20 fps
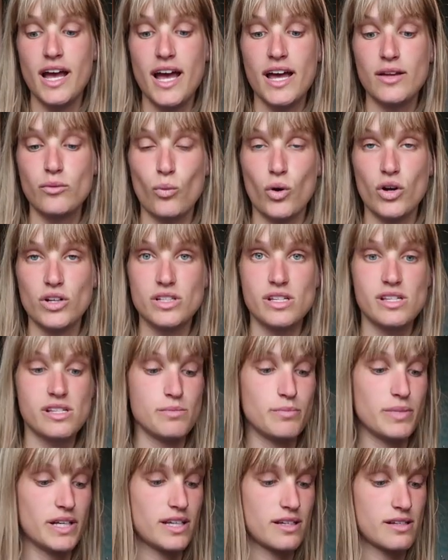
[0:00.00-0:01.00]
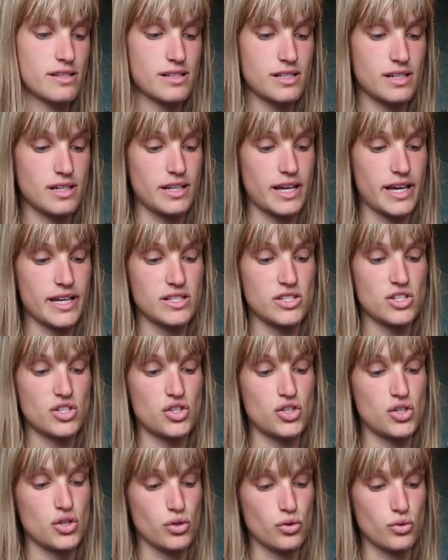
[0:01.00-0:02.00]
at once because it has
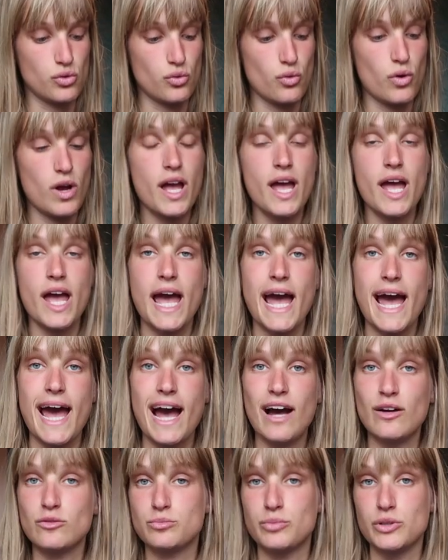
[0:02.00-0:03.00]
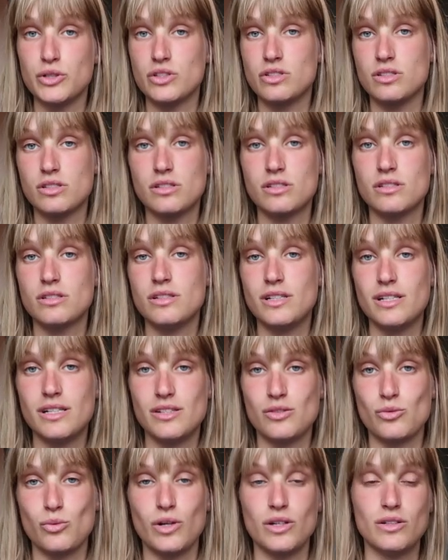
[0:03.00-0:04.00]
2 outputs
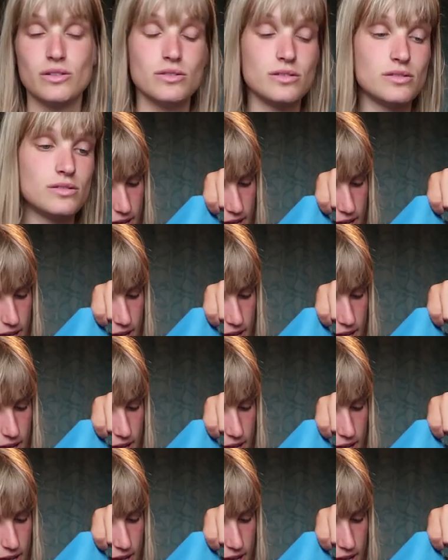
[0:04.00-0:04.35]
as well.